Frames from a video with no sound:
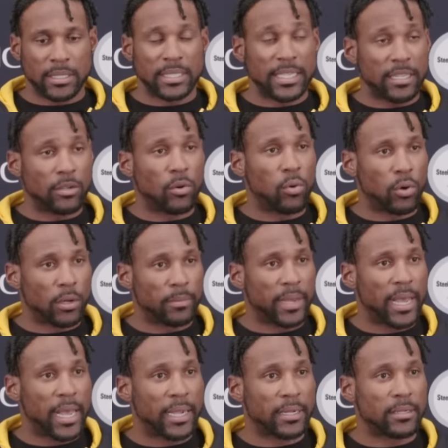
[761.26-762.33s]
to see the
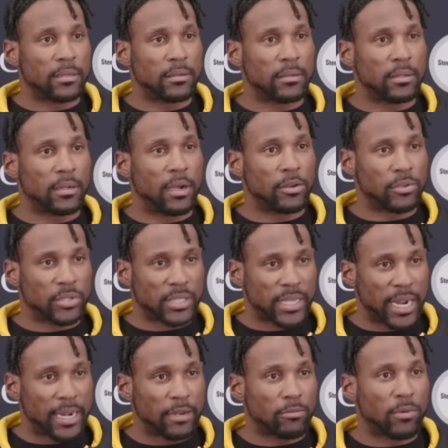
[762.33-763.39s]
quarterback,
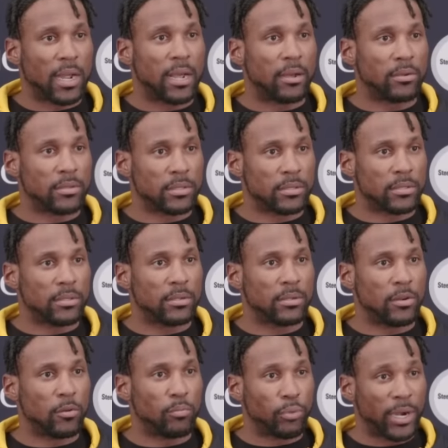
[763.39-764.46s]
understanding routes,
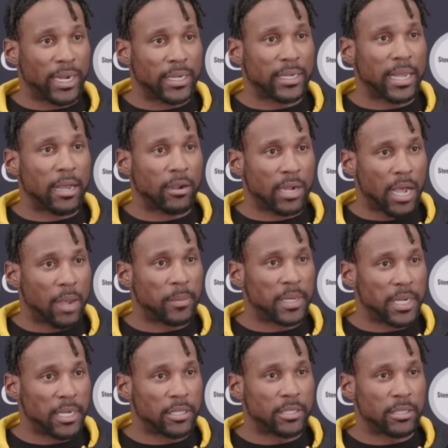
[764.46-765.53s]
you know, breaking down
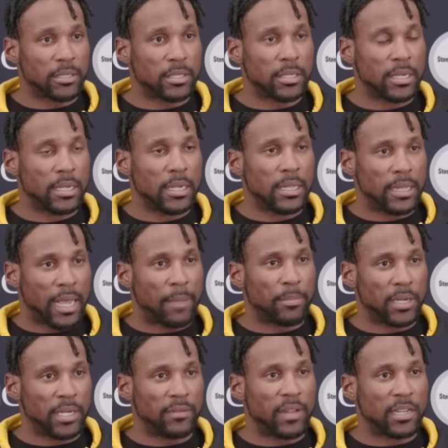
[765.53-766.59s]
combinations, I
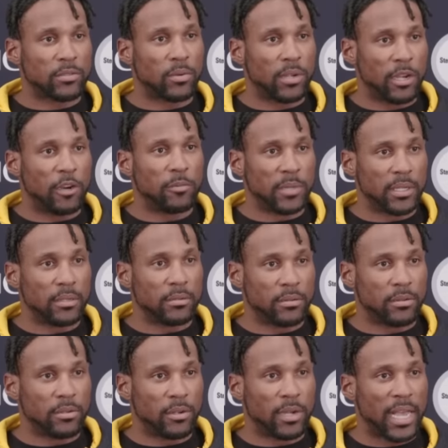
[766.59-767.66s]
believe that's what helped me,
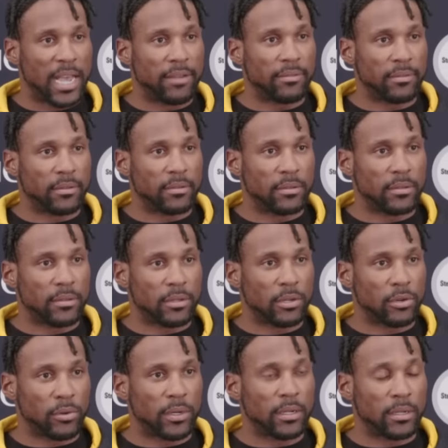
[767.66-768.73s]
you know, have
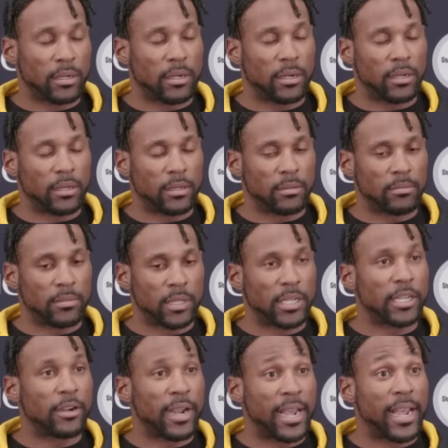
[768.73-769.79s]
the career, uh,
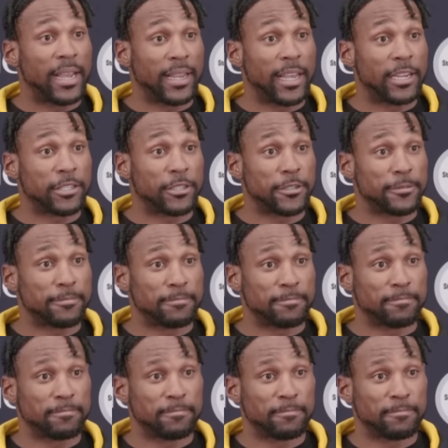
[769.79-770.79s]
the year I had last year.